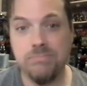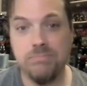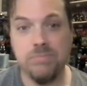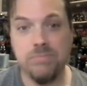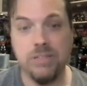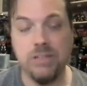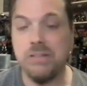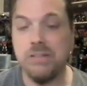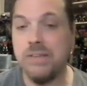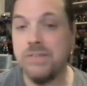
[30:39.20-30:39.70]

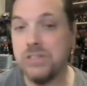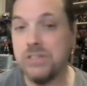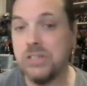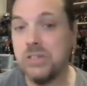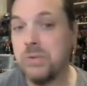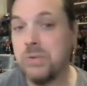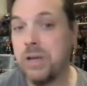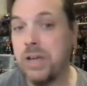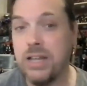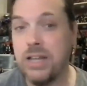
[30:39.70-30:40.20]
give us a
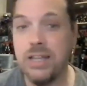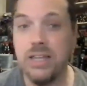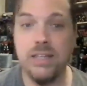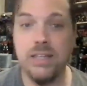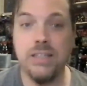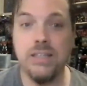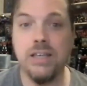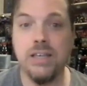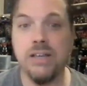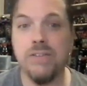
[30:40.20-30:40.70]
good
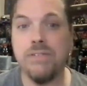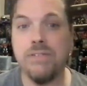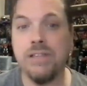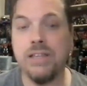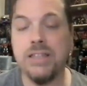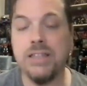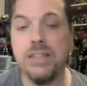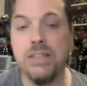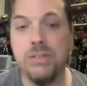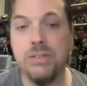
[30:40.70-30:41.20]
rating. If you
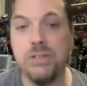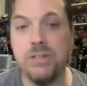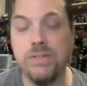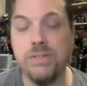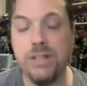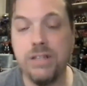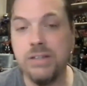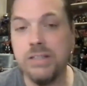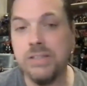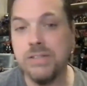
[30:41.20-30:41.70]
like the YouTube
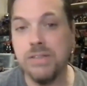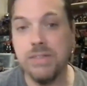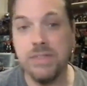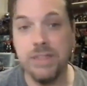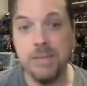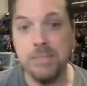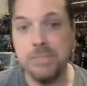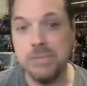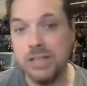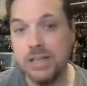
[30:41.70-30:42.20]
video, give us a
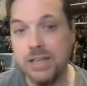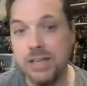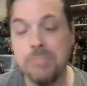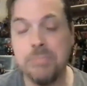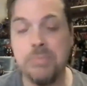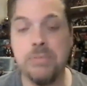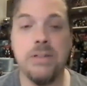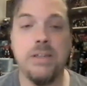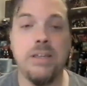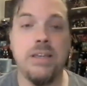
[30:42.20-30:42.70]
thumbs
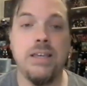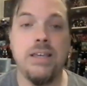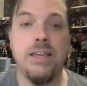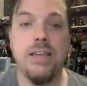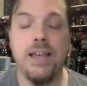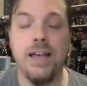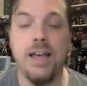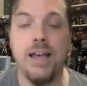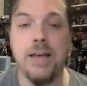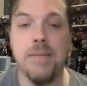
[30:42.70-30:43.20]
up.
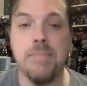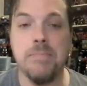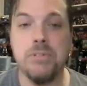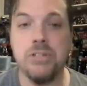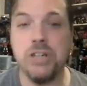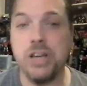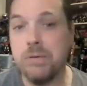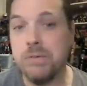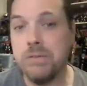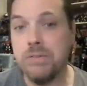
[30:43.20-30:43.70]

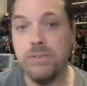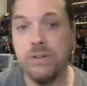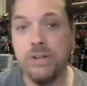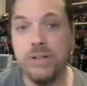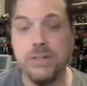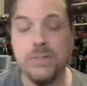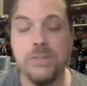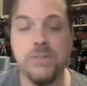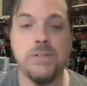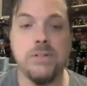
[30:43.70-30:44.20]
Share it with your
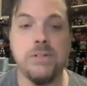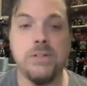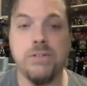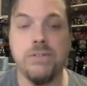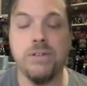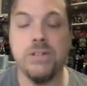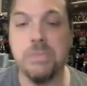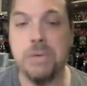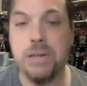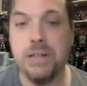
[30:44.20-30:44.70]
friends. Your
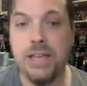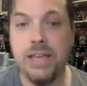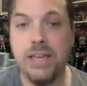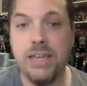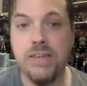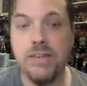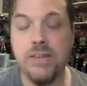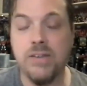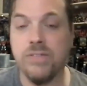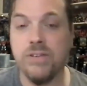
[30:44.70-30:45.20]
friends might like
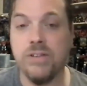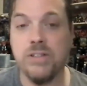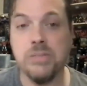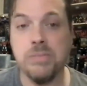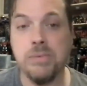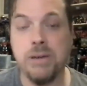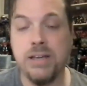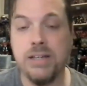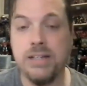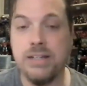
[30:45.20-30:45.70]
it. Your friends
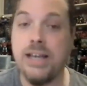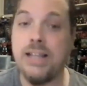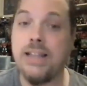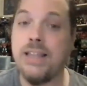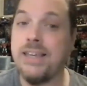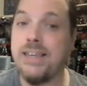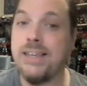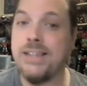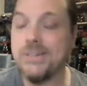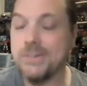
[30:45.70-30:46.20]
might not
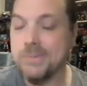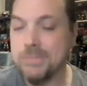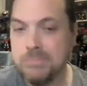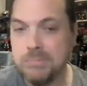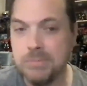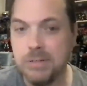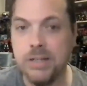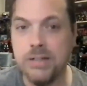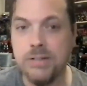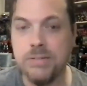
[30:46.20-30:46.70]
like it.
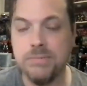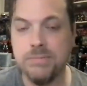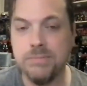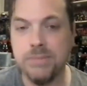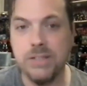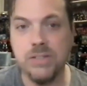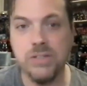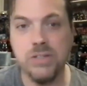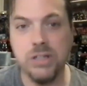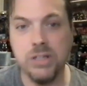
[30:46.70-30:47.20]
But
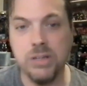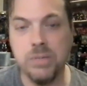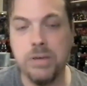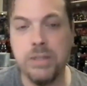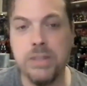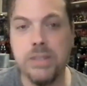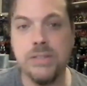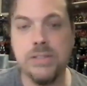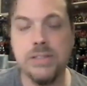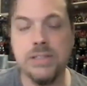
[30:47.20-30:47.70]
that's the only way
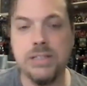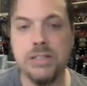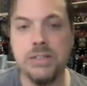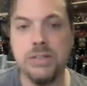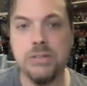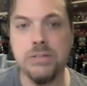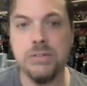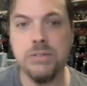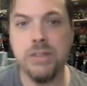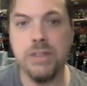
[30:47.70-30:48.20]
this
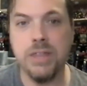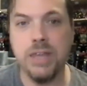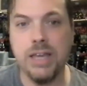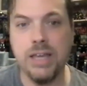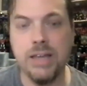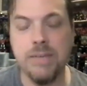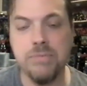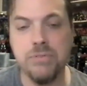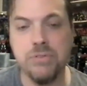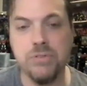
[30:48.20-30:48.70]
little thing
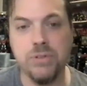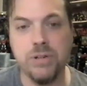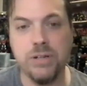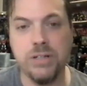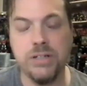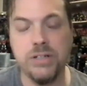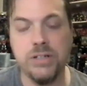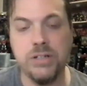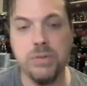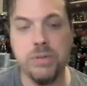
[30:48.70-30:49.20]
I'm trying
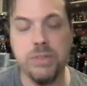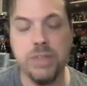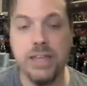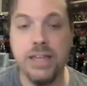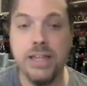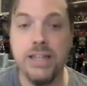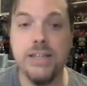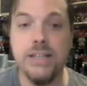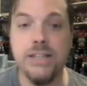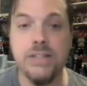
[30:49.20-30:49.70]
to do with
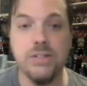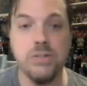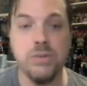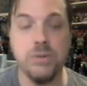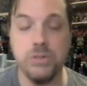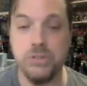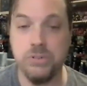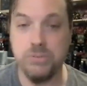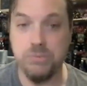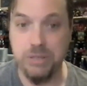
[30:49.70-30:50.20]
Ed is
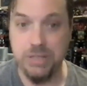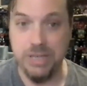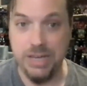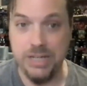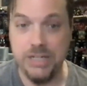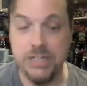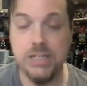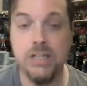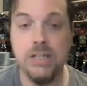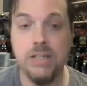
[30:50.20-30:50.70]
going to get